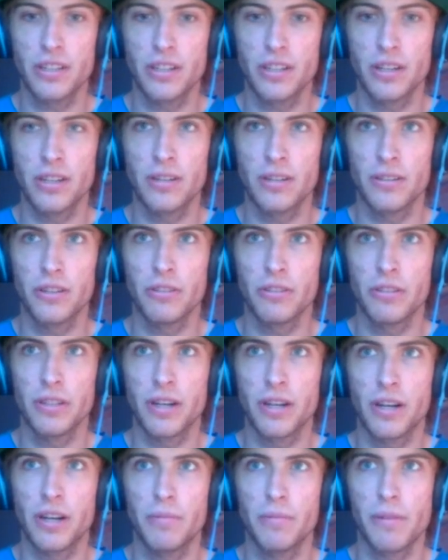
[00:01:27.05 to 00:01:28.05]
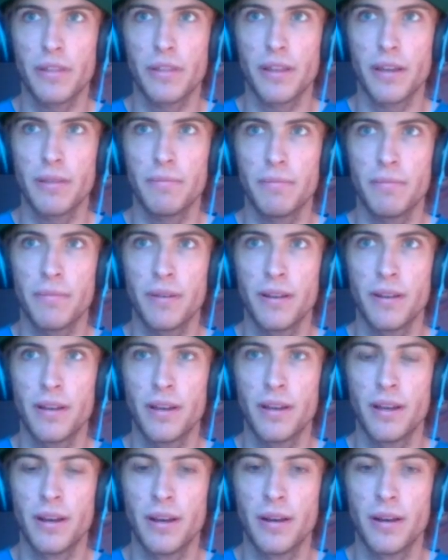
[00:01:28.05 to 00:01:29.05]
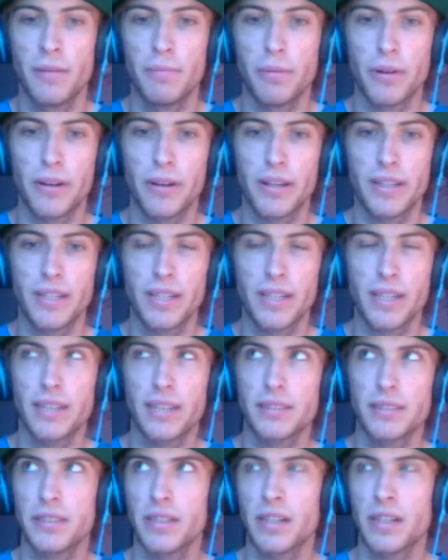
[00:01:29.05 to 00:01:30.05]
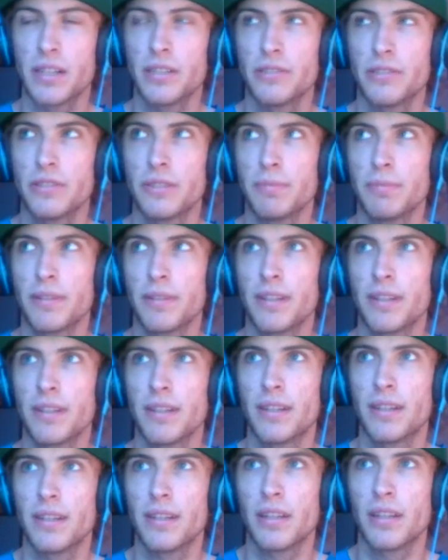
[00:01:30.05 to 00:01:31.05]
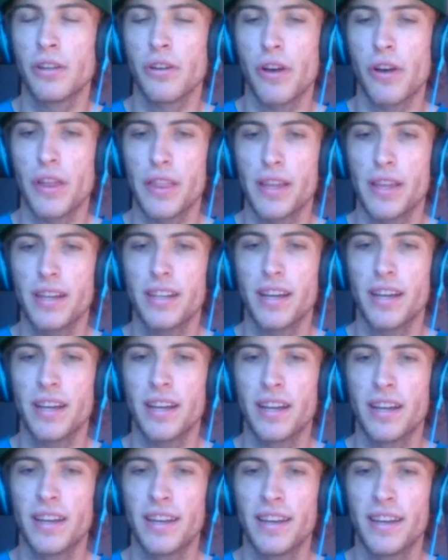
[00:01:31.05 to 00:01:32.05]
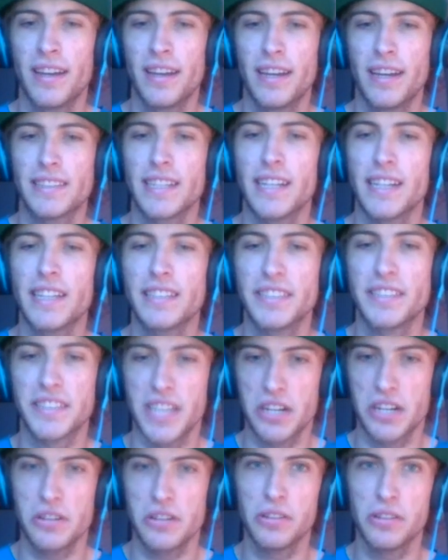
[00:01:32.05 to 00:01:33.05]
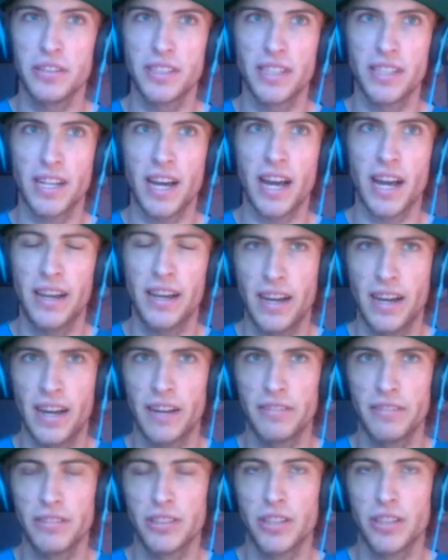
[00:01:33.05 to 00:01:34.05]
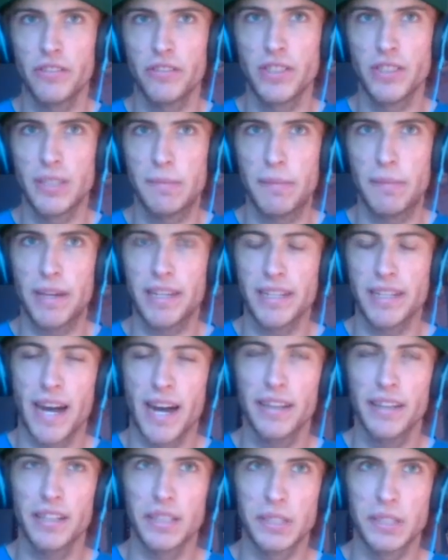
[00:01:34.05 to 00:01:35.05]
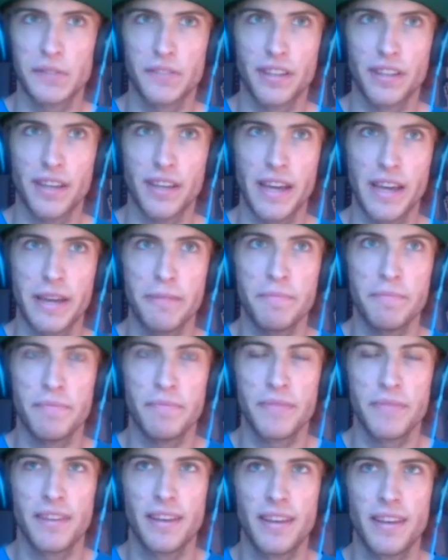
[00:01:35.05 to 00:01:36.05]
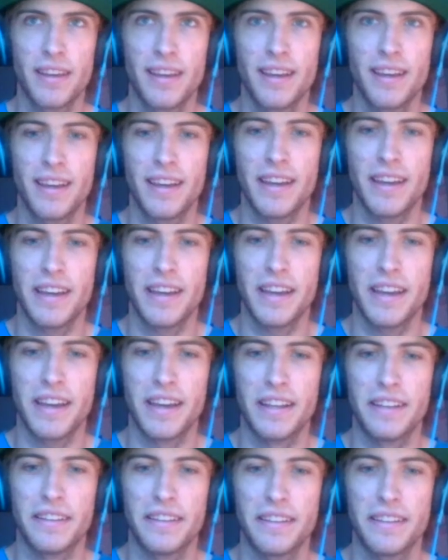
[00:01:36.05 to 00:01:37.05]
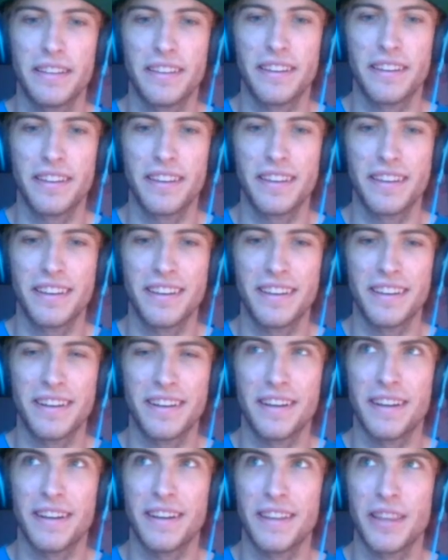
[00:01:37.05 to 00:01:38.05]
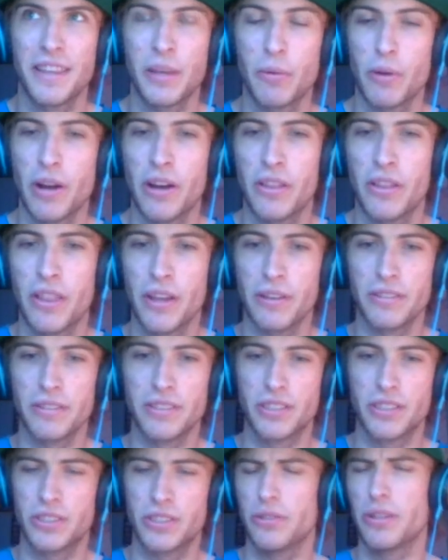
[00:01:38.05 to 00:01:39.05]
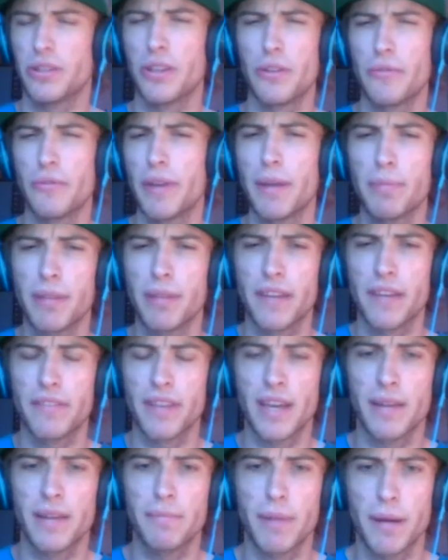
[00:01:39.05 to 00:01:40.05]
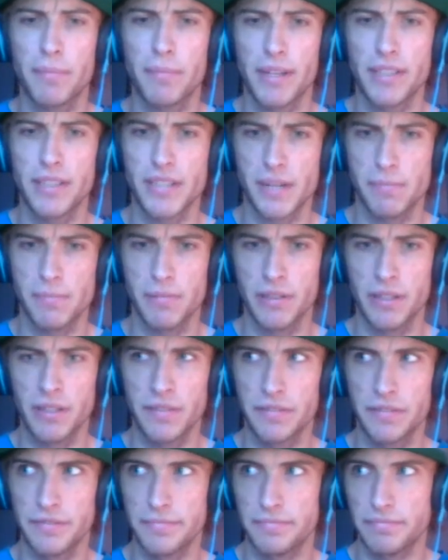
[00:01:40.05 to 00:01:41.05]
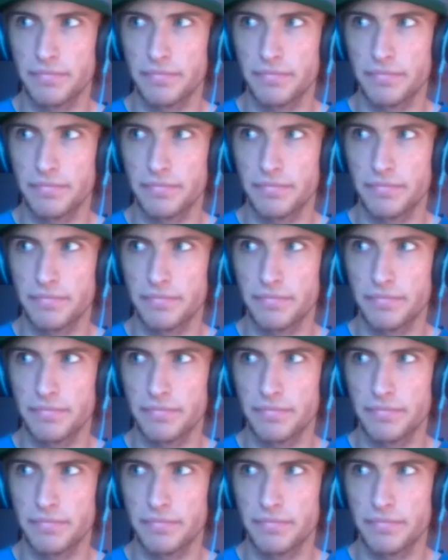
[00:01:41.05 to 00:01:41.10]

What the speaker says: going on with him barking at Castellanos, but I think it's getting settled, and I was obviously making highlights for the game, and they were just showing the replay of the hit by pitch, I believe.